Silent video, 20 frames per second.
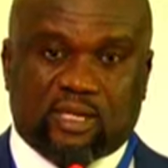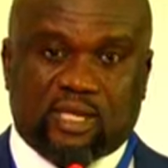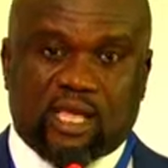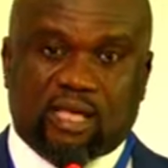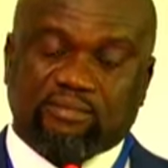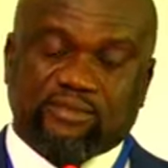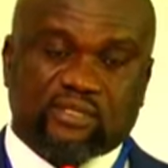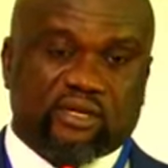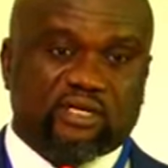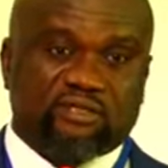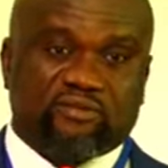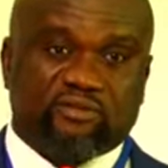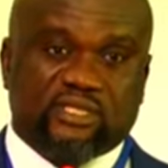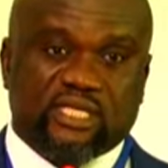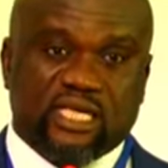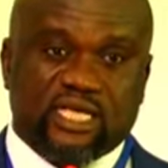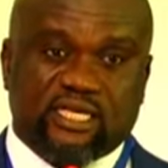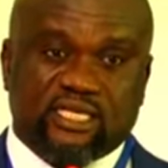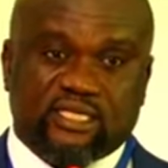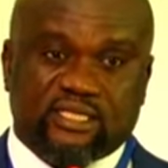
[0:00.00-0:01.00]
I'm sorry to
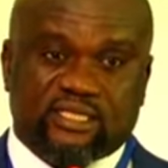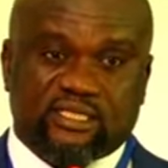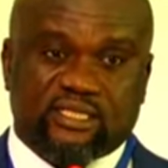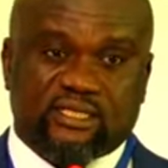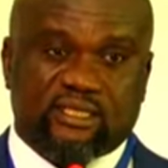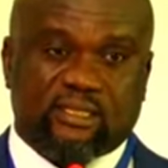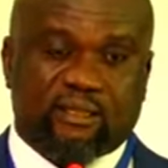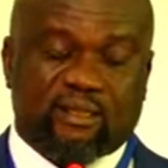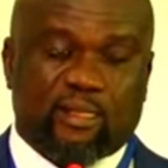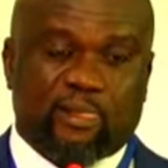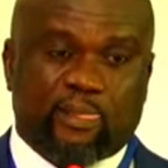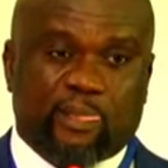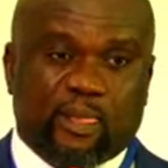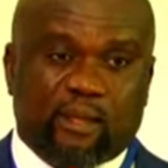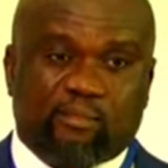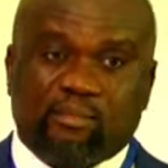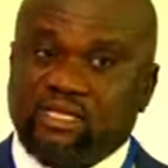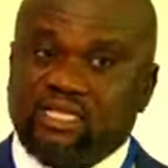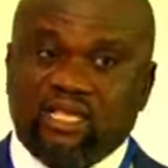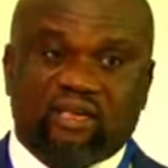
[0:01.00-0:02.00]
say this,
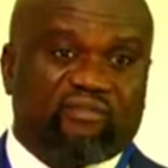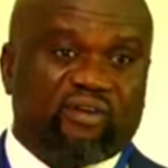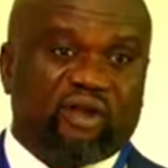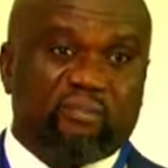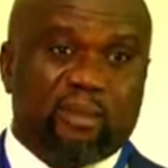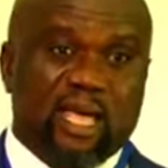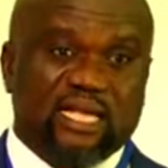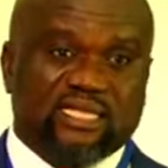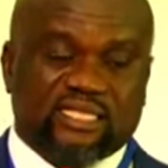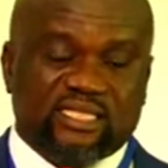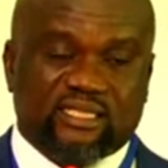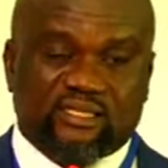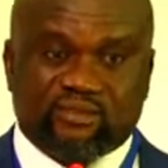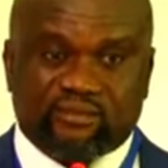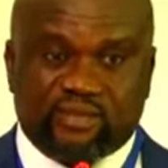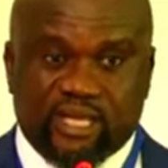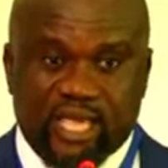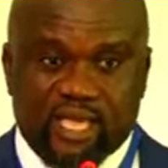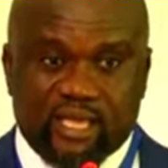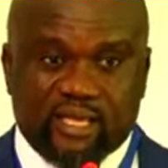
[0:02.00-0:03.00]
but every messing
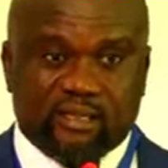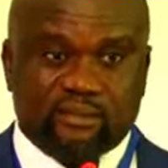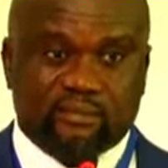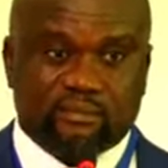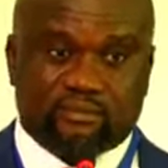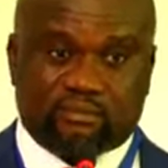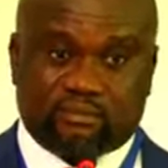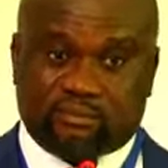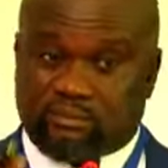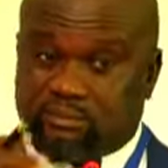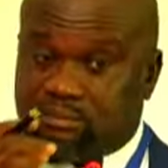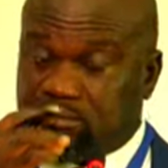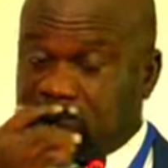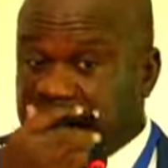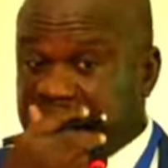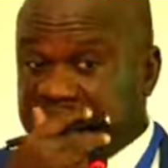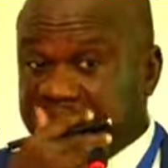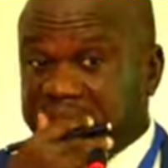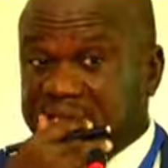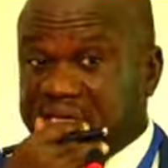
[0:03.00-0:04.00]
today
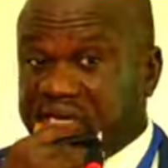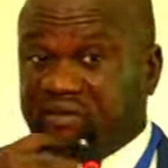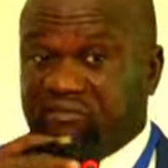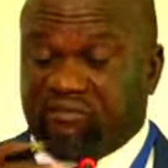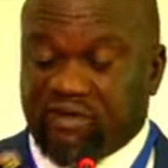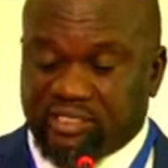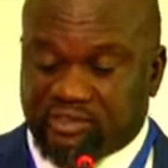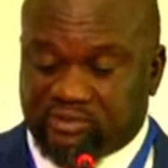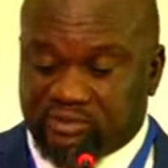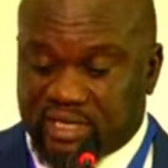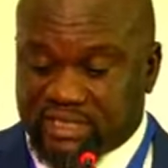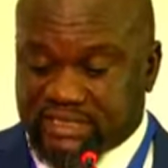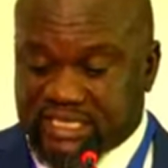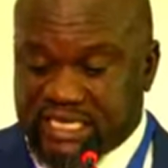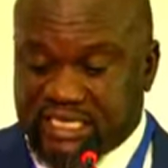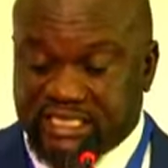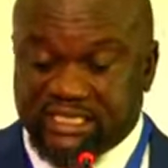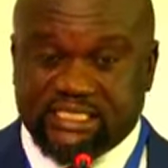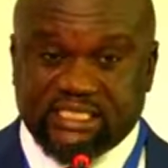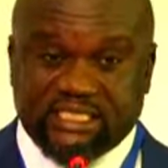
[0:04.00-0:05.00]
is being referred to as
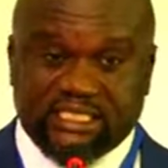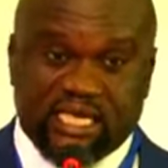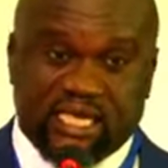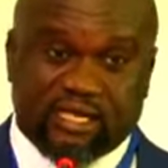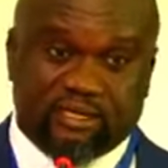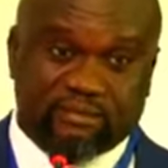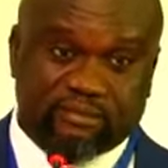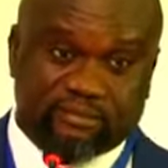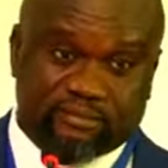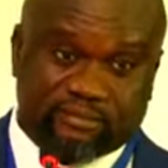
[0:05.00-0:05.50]
an engineer.